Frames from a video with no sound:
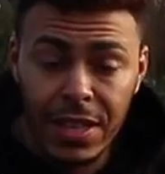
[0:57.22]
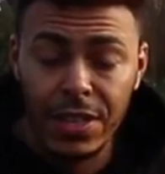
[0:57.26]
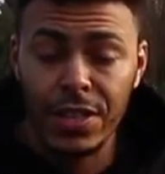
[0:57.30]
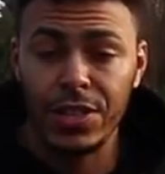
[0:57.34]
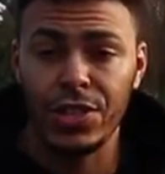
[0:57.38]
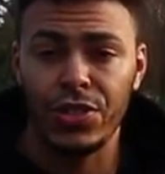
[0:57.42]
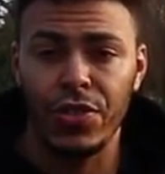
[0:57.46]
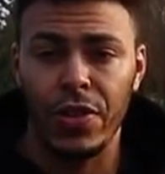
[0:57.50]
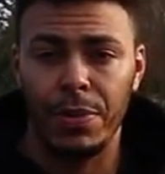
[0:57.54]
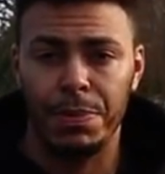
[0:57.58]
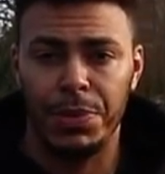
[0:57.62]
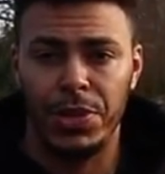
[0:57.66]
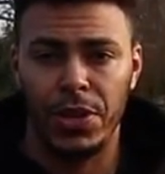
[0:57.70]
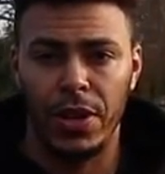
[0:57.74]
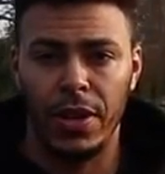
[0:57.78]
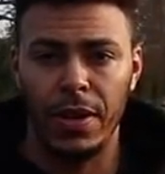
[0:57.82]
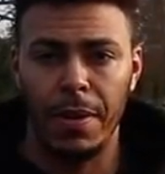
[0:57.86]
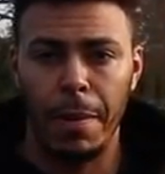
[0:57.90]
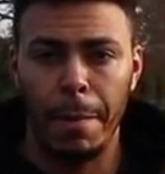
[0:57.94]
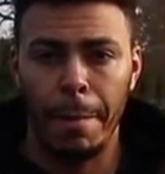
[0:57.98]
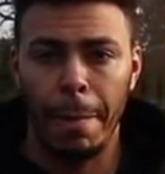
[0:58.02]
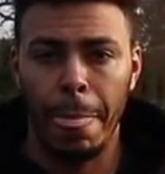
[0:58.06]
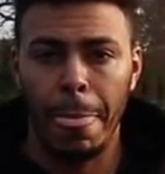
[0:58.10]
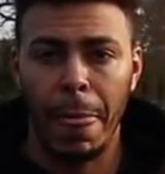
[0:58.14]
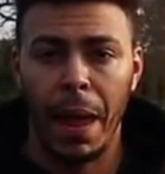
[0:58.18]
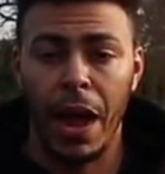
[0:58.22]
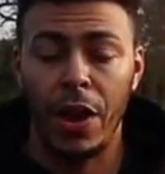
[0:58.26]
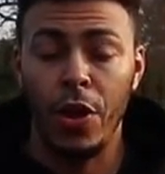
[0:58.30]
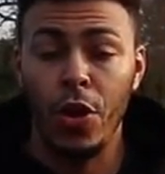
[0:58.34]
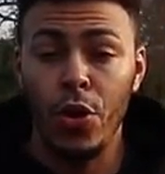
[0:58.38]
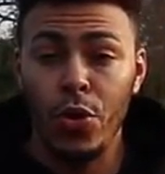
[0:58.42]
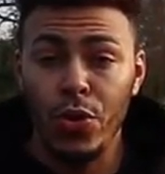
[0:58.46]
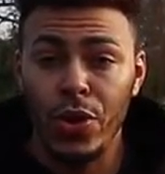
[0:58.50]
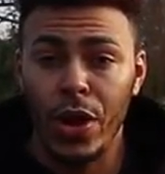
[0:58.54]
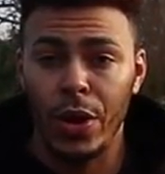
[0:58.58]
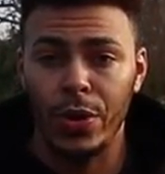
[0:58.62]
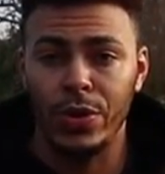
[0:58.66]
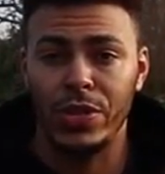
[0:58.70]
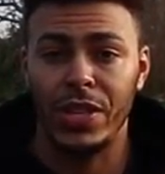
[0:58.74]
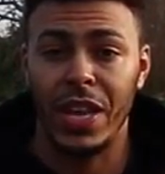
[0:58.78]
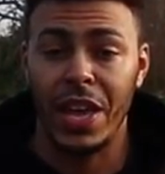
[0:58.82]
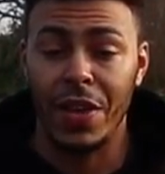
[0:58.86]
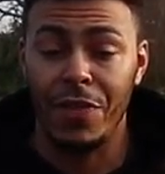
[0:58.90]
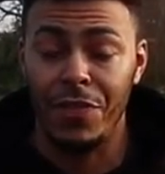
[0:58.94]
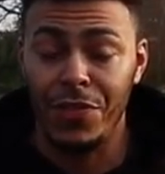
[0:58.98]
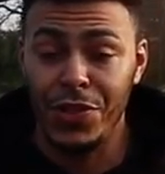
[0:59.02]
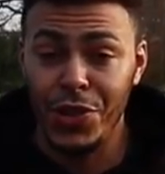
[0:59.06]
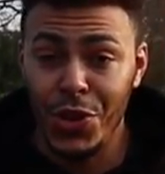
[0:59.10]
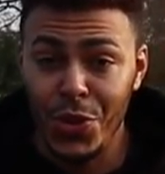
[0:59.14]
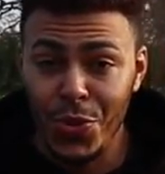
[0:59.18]
in the description, and who knows,
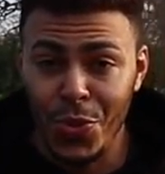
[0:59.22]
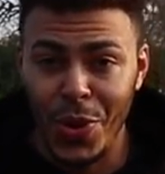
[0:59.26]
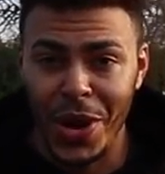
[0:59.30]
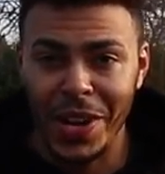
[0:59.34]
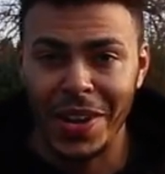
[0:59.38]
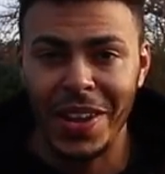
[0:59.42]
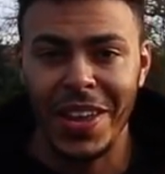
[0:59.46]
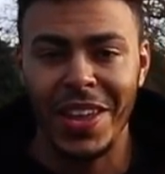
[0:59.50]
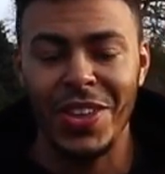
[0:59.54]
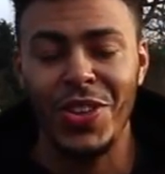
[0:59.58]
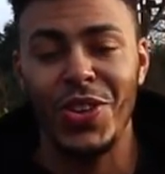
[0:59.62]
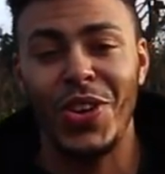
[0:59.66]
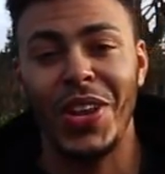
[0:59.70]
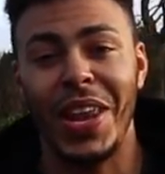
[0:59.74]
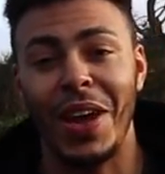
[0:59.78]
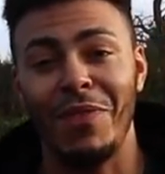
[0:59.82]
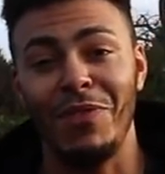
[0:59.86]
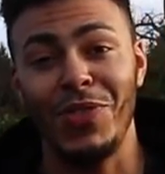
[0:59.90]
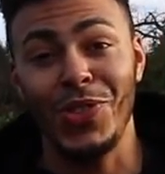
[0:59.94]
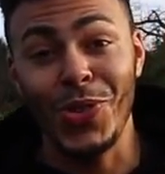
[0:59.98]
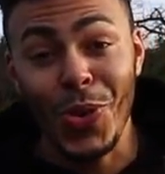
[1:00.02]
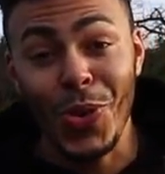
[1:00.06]
if you win, you could have